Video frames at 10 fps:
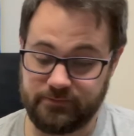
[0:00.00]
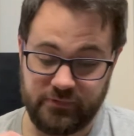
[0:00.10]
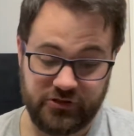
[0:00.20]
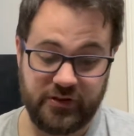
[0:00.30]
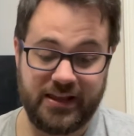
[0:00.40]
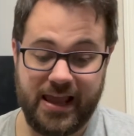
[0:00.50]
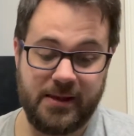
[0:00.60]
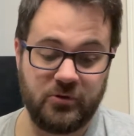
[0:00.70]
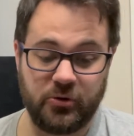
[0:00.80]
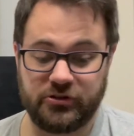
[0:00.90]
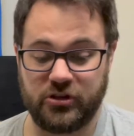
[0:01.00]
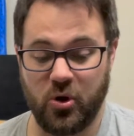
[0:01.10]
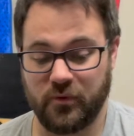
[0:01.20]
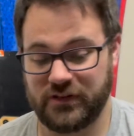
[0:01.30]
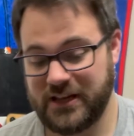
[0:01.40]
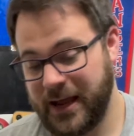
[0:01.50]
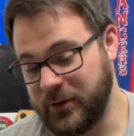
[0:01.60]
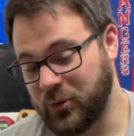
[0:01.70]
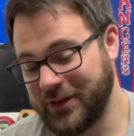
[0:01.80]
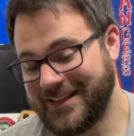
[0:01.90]
So the game goes to overtime. It
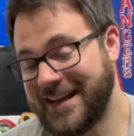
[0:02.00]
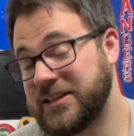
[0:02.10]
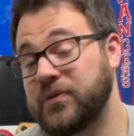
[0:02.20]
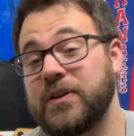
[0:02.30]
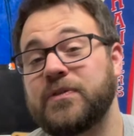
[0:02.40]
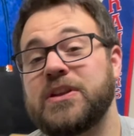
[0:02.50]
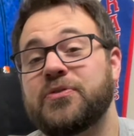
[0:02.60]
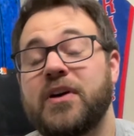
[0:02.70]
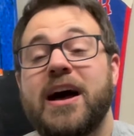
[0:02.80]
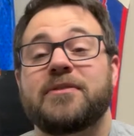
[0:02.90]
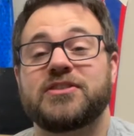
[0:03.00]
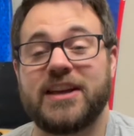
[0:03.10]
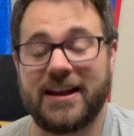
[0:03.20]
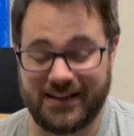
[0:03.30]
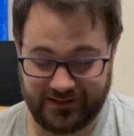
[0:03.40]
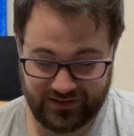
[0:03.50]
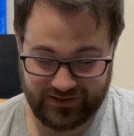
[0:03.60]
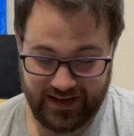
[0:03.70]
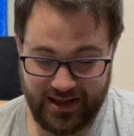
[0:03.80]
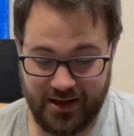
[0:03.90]
only takes 55
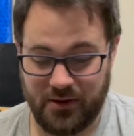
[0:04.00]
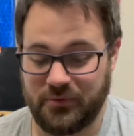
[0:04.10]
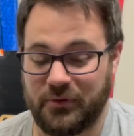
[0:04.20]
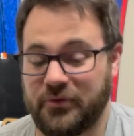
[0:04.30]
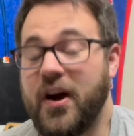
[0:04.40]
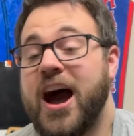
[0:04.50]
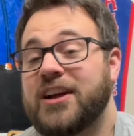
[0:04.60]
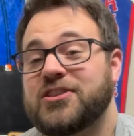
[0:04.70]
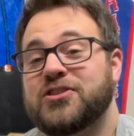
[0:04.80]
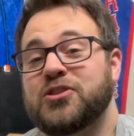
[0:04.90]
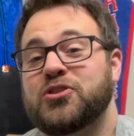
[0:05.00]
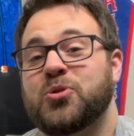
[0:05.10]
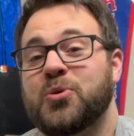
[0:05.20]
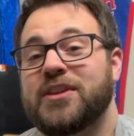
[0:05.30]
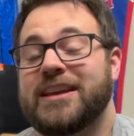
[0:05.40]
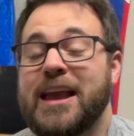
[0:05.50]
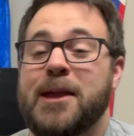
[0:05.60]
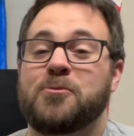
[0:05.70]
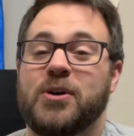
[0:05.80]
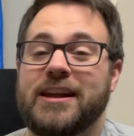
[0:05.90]
seconds for Fox to score the
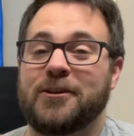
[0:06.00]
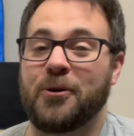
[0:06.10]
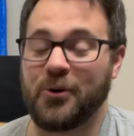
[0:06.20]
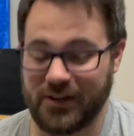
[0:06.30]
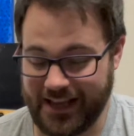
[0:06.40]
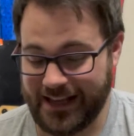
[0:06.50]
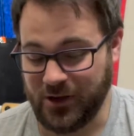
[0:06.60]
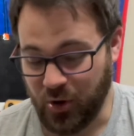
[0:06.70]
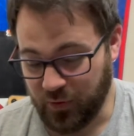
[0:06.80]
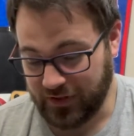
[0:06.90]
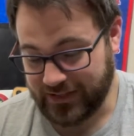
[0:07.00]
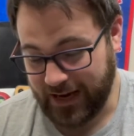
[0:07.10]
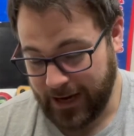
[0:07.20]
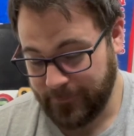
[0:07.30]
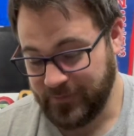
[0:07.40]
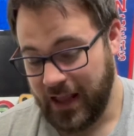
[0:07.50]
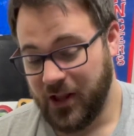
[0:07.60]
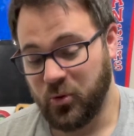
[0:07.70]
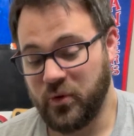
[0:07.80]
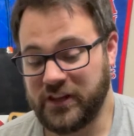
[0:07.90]
game-winning goal in overtime
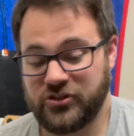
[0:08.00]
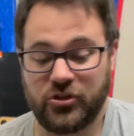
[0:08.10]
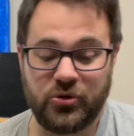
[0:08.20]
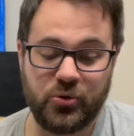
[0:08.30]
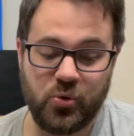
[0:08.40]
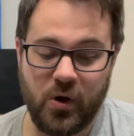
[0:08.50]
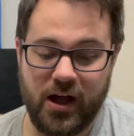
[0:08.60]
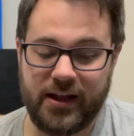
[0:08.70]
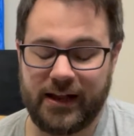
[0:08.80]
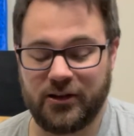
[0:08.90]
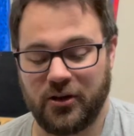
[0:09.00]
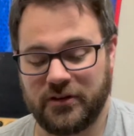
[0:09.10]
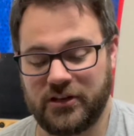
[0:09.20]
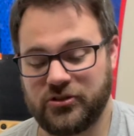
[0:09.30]
with a 2-on, I called it a